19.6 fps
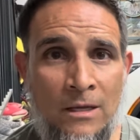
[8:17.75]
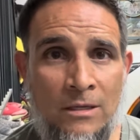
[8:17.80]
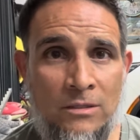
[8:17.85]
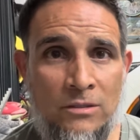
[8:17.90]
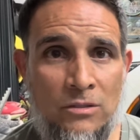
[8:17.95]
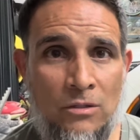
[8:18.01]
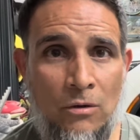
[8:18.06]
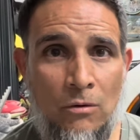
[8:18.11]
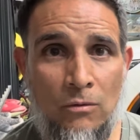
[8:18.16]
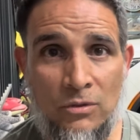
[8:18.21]

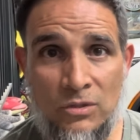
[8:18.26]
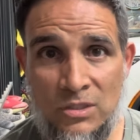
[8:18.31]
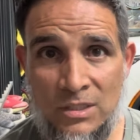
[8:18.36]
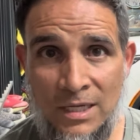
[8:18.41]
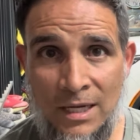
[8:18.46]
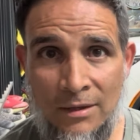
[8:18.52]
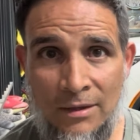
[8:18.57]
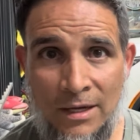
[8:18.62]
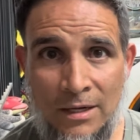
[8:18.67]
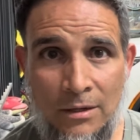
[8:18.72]
So we'll see
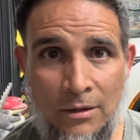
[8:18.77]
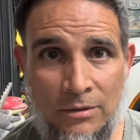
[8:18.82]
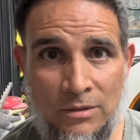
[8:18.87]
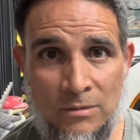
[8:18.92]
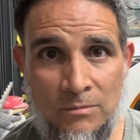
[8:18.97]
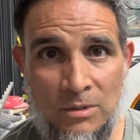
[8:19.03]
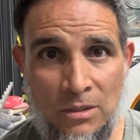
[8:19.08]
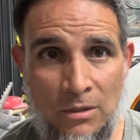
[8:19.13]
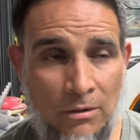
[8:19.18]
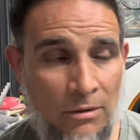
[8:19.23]
how that goes. I'm
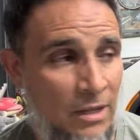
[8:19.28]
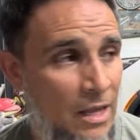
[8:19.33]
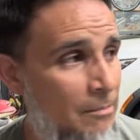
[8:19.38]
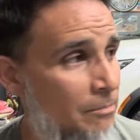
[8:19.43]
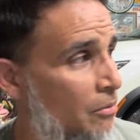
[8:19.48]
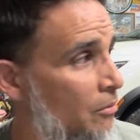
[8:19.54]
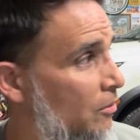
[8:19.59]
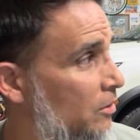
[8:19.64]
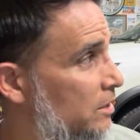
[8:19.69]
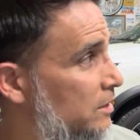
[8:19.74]
gonna go to that
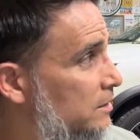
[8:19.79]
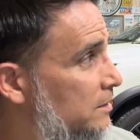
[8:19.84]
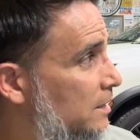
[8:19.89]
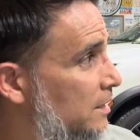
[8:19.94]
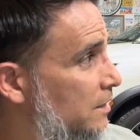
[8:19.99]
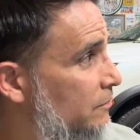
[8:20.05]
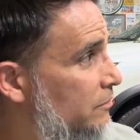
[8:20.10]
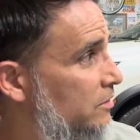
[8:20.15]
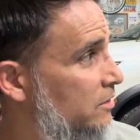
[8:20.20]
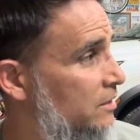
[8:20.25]
point, get
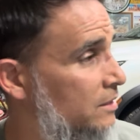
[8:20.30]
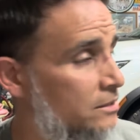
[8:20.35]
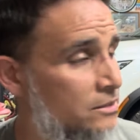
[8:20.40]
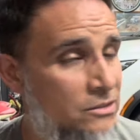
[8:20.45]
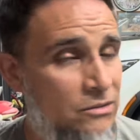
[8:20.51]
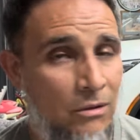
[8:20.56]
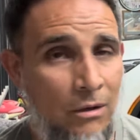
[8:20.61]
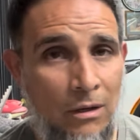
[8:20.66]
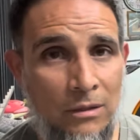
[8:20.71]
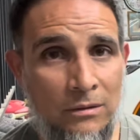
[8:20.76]
everything
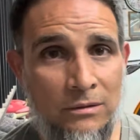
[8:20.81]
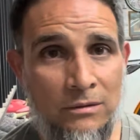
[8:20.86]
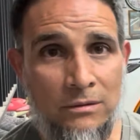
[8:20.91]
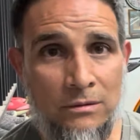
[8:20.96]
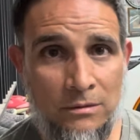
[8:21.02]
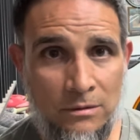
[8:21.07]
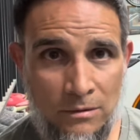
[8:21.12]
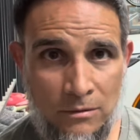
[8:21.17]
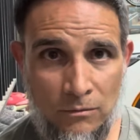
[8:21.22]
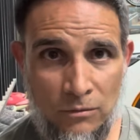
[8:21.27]
installed,
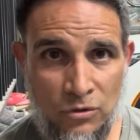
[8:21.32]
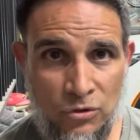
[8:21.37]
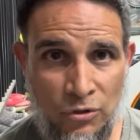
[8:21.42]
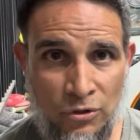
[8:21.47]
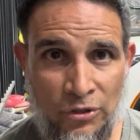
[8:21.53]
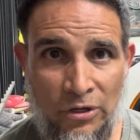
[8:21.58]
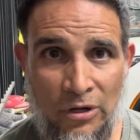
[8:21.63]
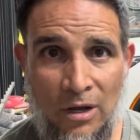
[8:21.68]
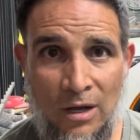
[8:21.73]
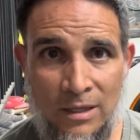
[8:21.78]
we'll turn
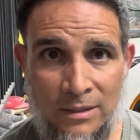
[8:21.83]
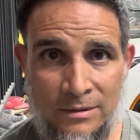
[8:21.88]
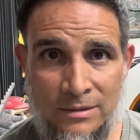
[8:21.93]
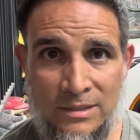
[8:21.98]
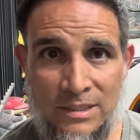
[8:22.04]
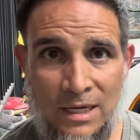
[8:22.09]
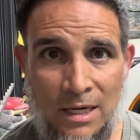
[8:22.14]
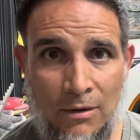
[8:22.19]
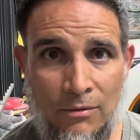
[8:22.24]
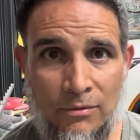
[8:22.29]
it on,
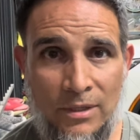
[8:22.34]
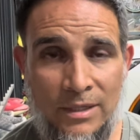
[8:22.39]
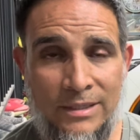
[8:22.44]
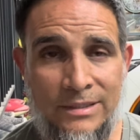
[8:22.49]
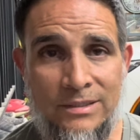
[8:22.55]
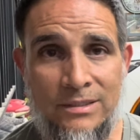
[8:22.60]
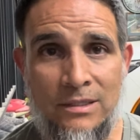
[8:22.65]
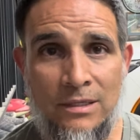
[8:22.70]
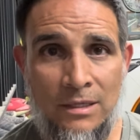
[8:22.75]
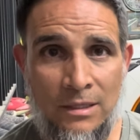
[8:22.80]
see how it
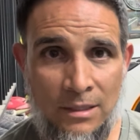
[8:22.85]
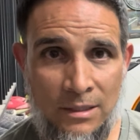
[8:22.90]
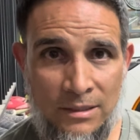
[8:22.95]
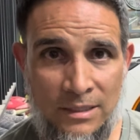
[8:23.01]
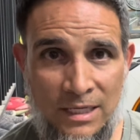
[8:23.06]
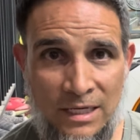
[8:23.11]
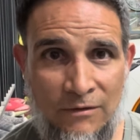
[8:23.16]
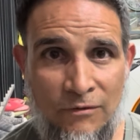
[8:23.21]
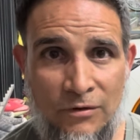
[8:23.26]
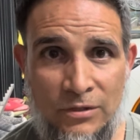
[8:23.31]
runs,
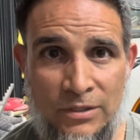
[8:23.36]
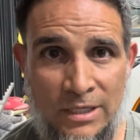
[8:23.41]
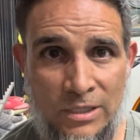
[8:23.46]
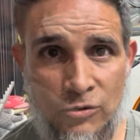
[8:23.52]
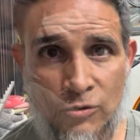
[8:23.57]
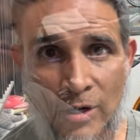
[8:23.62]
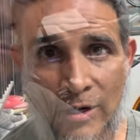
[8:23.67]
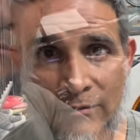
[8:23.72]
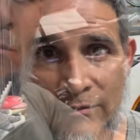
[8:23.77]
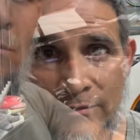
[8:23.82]
take it for a test
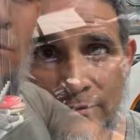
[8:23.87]
drive.